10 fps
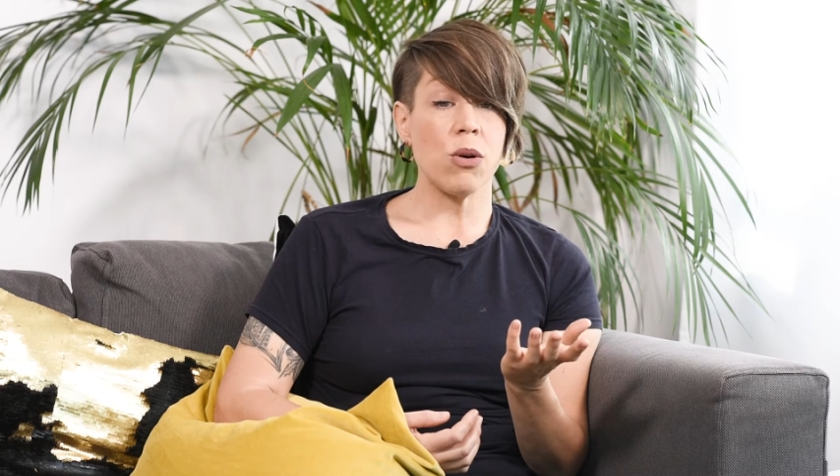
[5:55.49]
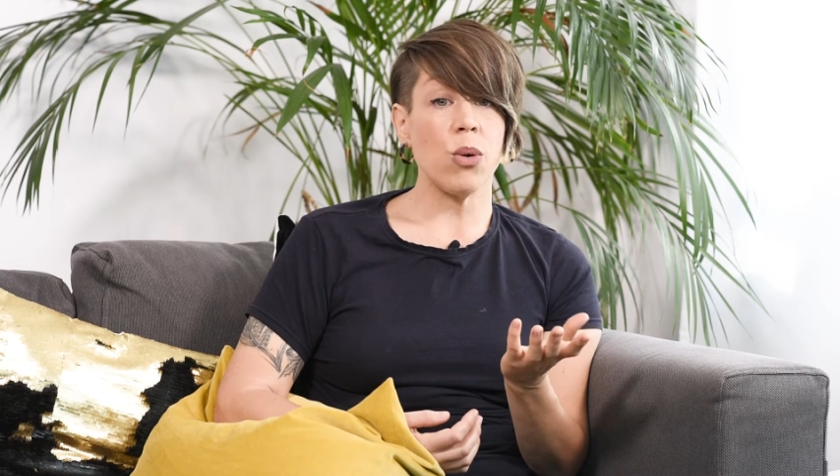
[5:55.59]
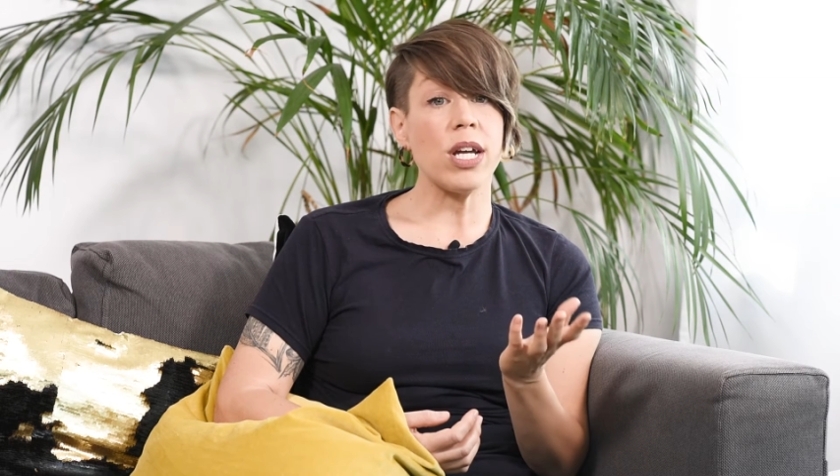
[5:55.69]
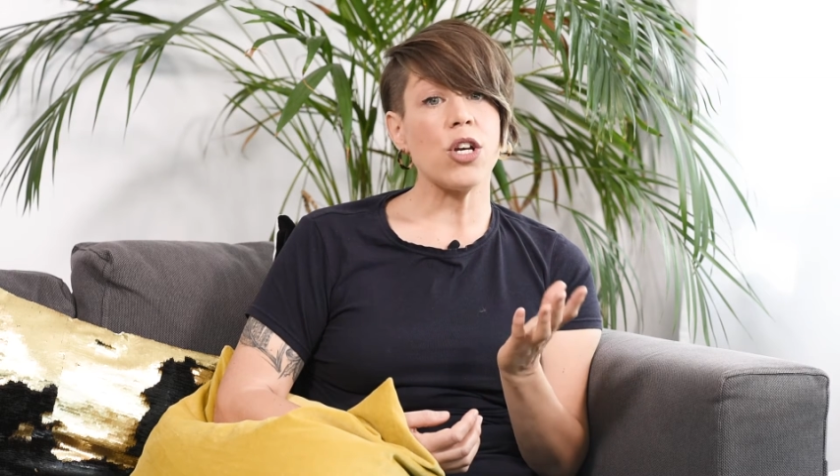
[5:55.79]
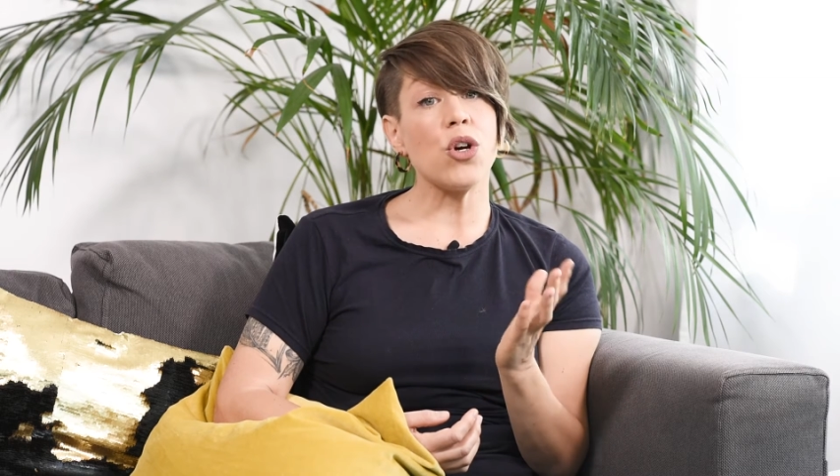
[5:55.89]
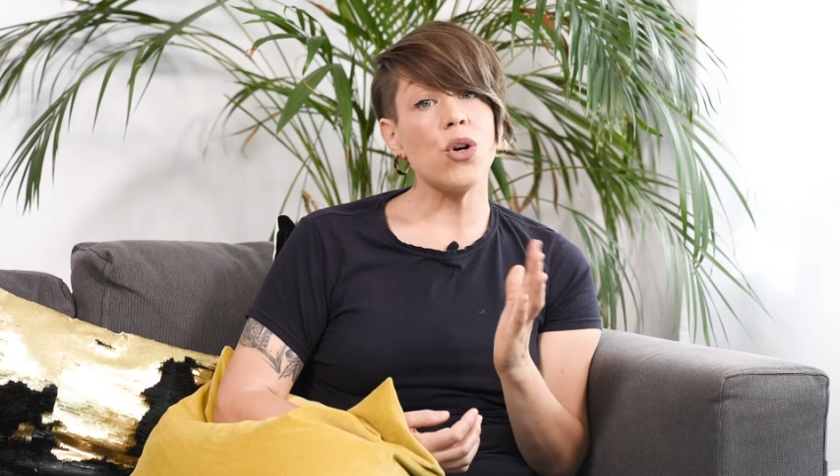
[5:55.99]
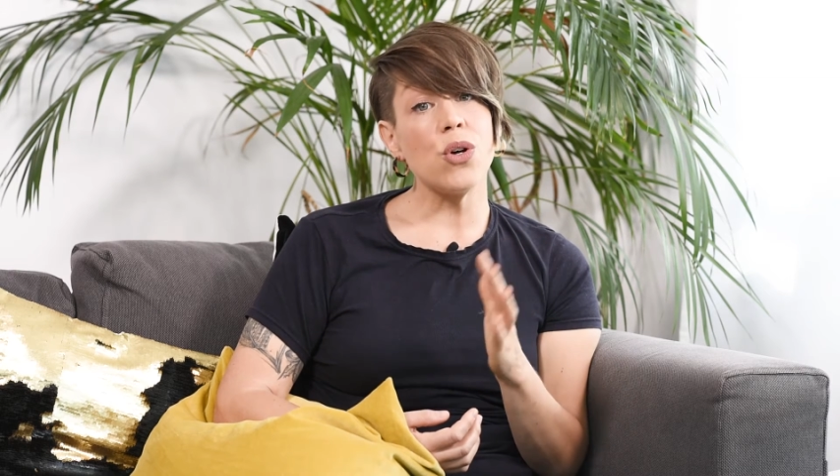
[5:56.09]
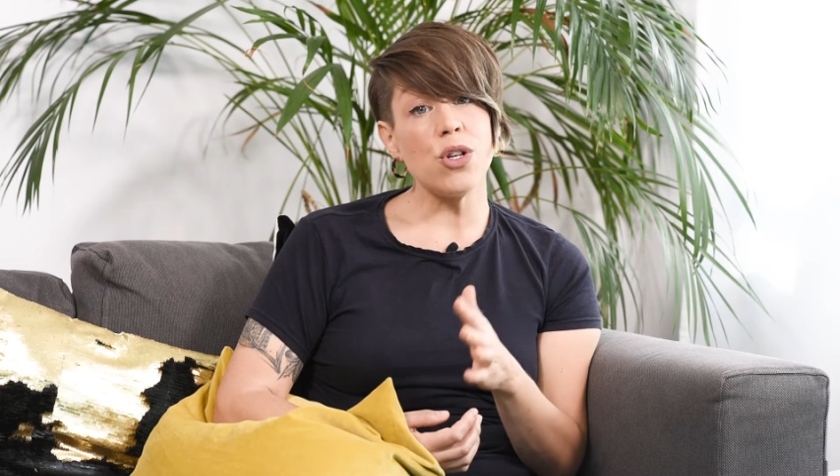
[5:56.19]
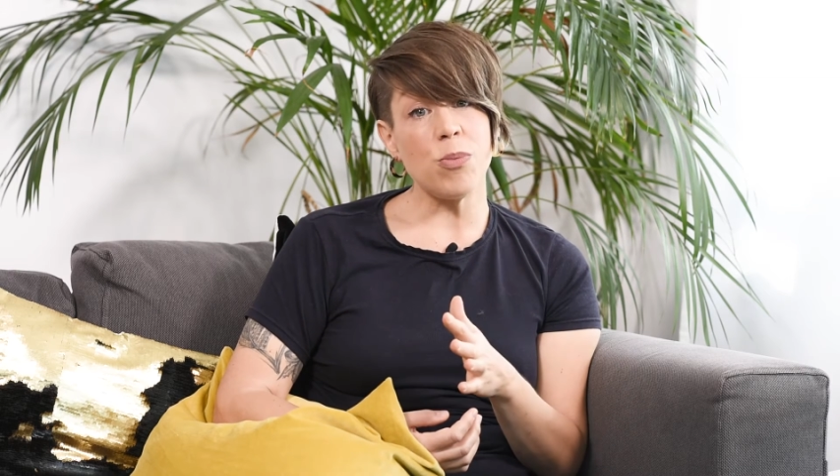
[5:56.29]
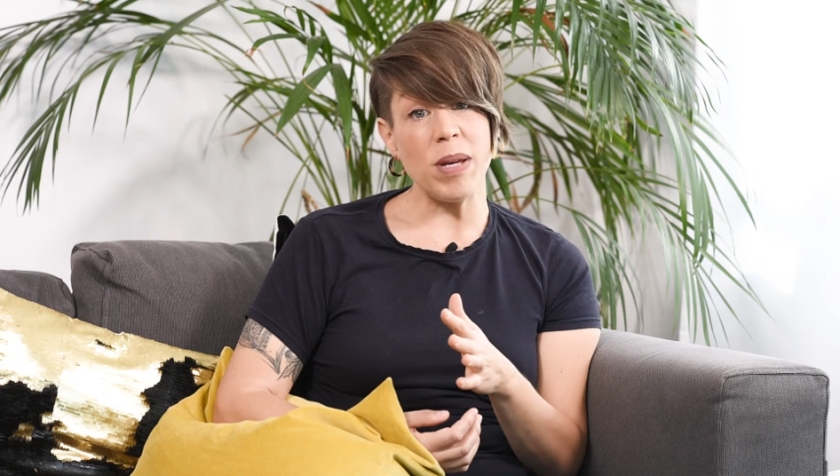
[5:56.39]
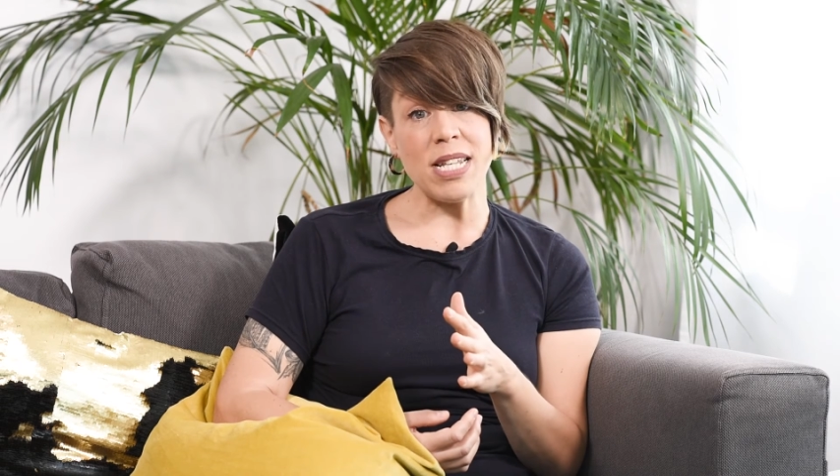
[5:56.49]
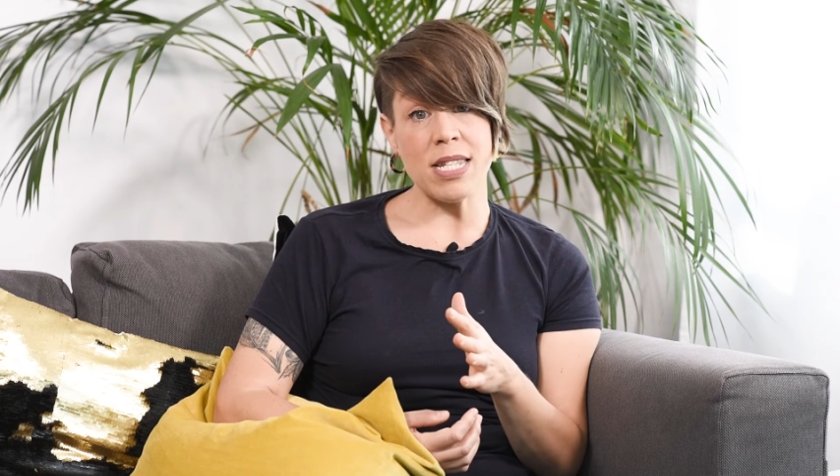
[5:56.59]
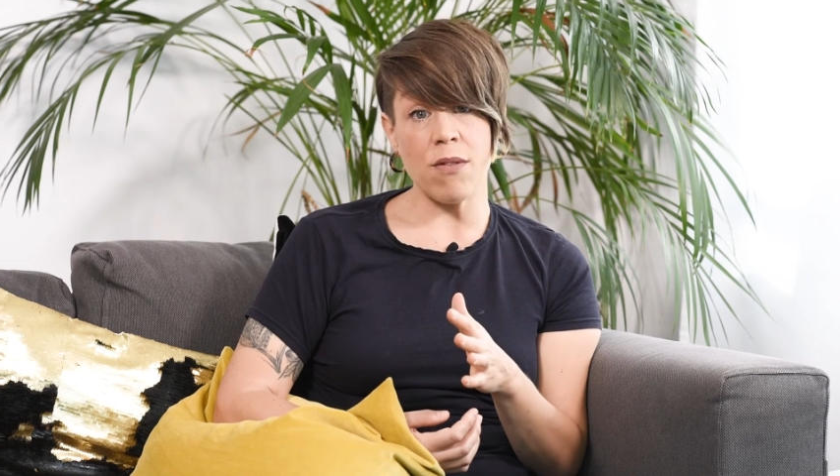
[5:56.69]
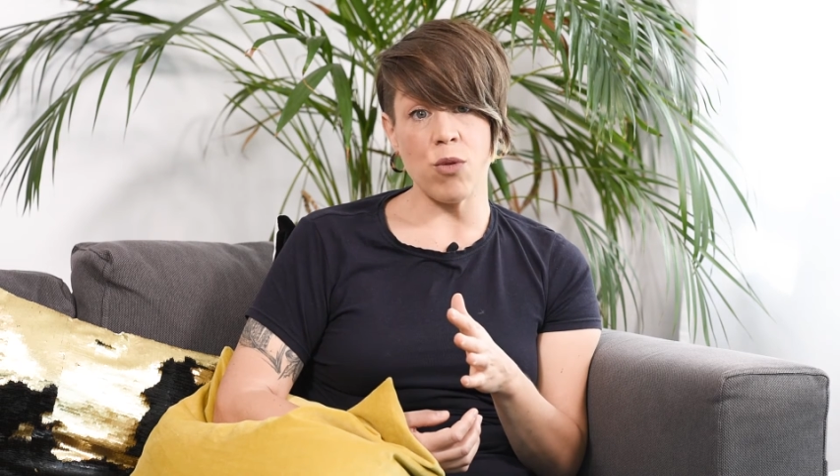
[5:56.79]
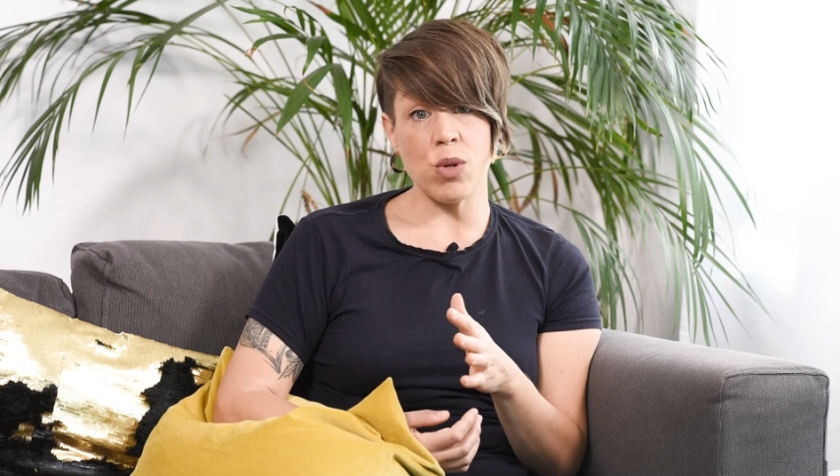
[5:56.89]
or it could be
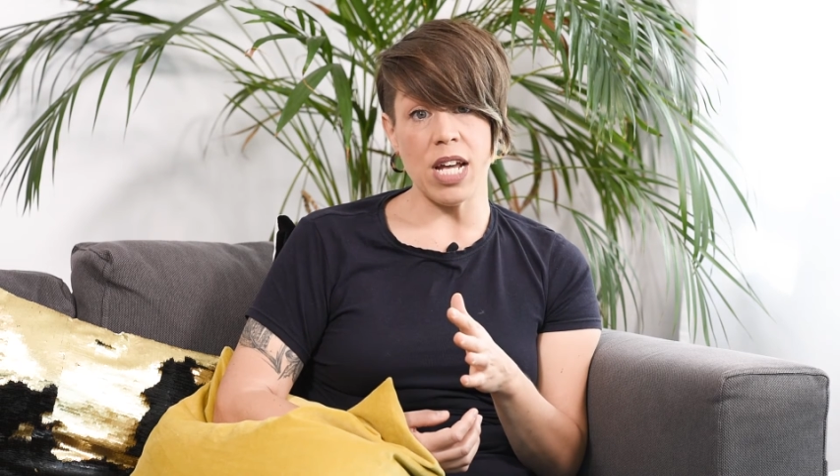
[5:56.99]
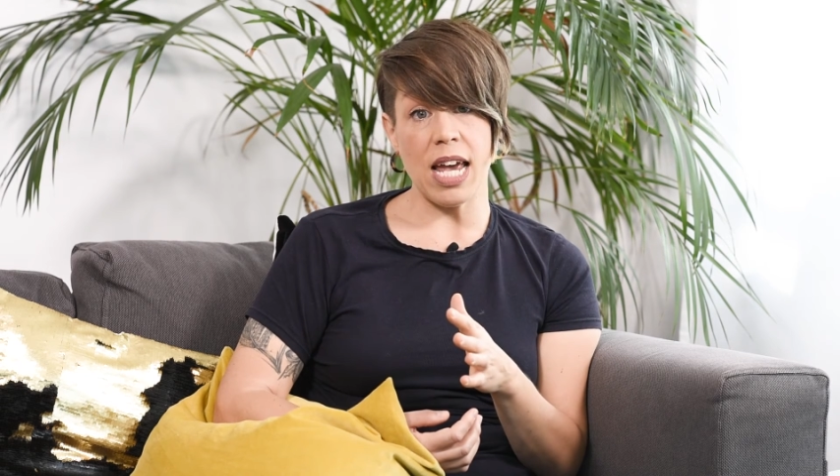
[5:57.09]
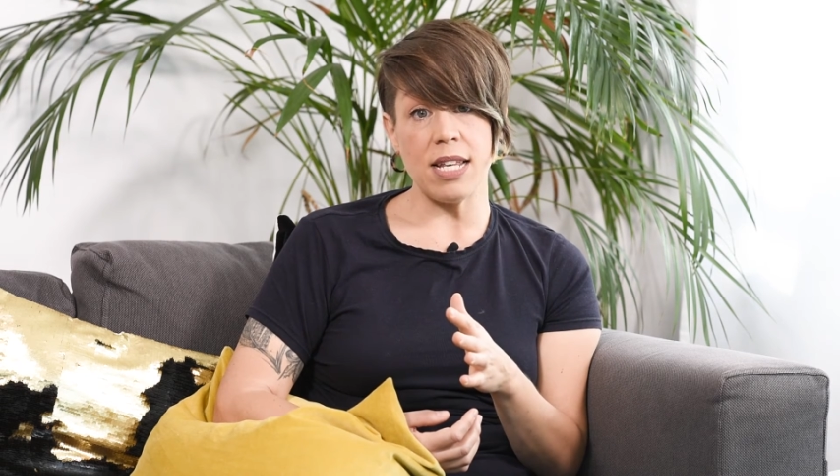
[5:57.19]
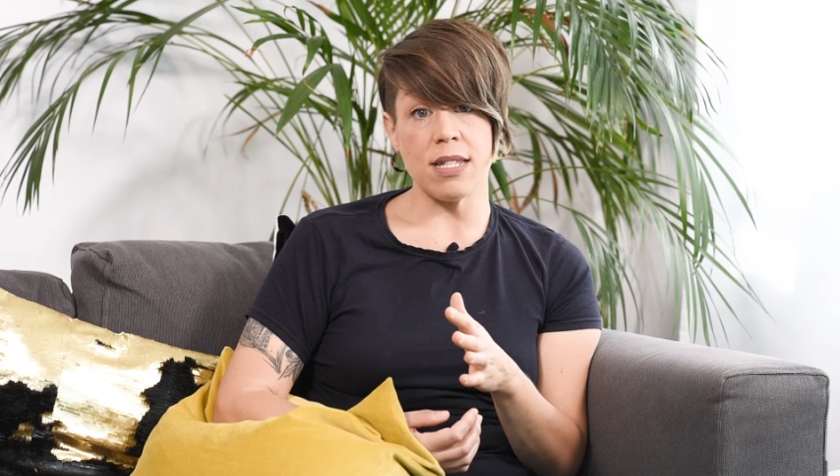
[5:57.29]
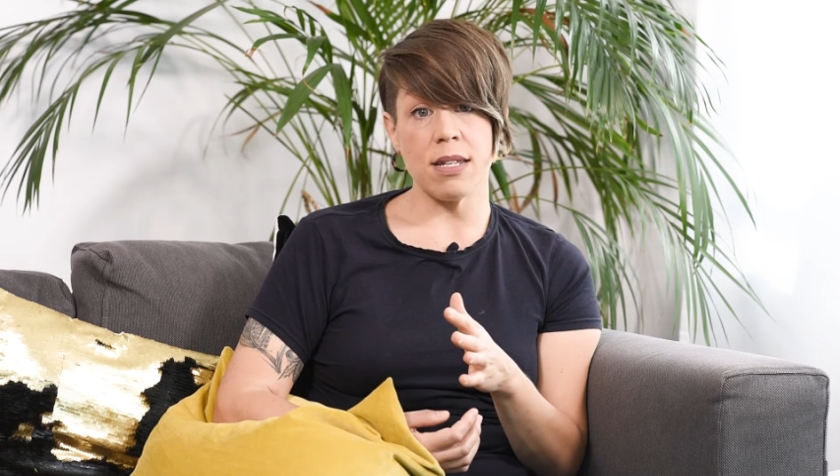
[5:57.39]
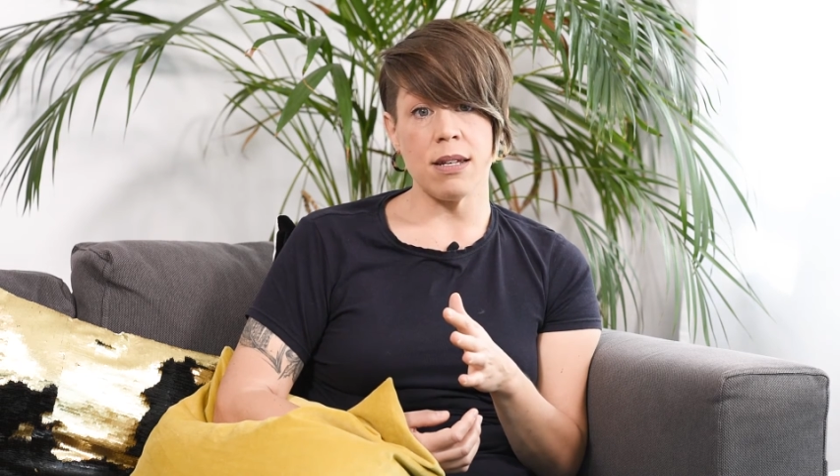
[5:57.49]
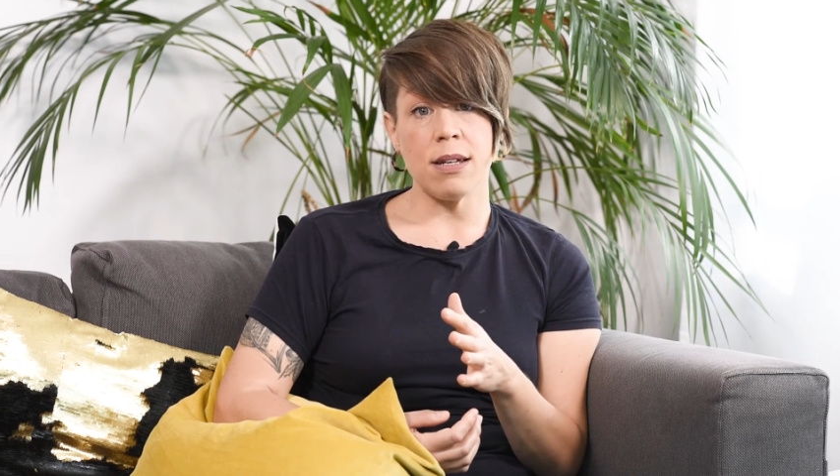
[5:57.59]
several days,